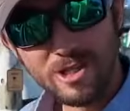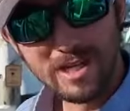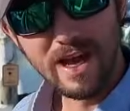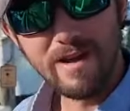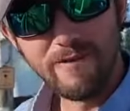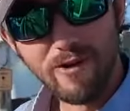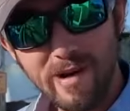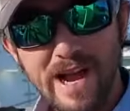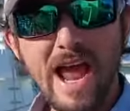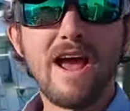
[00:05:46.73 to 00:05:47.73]
today
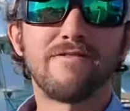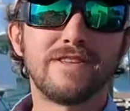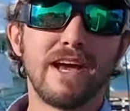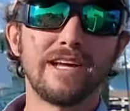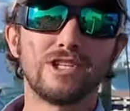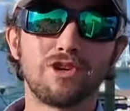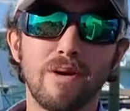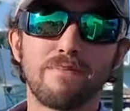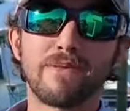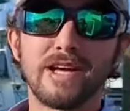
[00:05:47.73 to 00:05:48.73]
for a half day
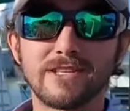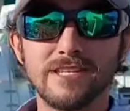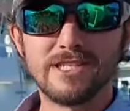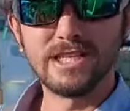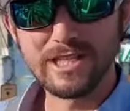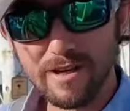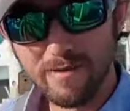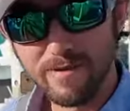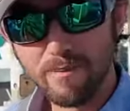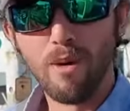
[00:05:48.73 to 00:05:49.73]
trip that consists
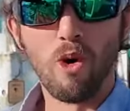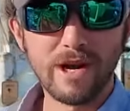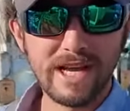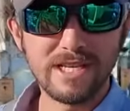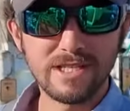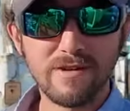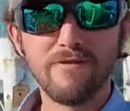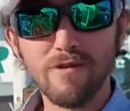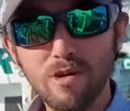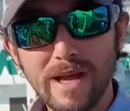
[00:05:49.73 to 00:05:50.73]
of porgies,
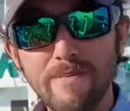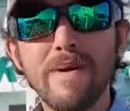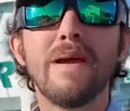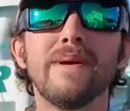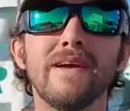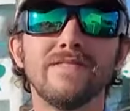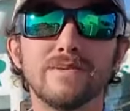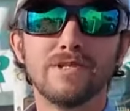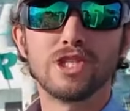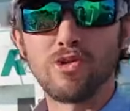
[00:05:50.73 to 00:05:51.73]
fluke, and maybe even
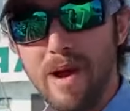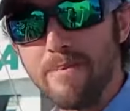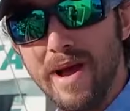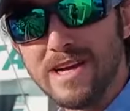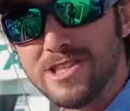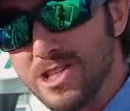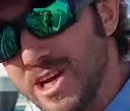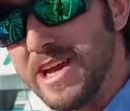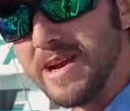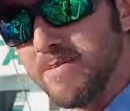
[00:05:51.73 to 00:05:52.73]
some striped bass
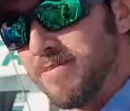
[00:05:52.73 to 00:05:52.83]
jigging.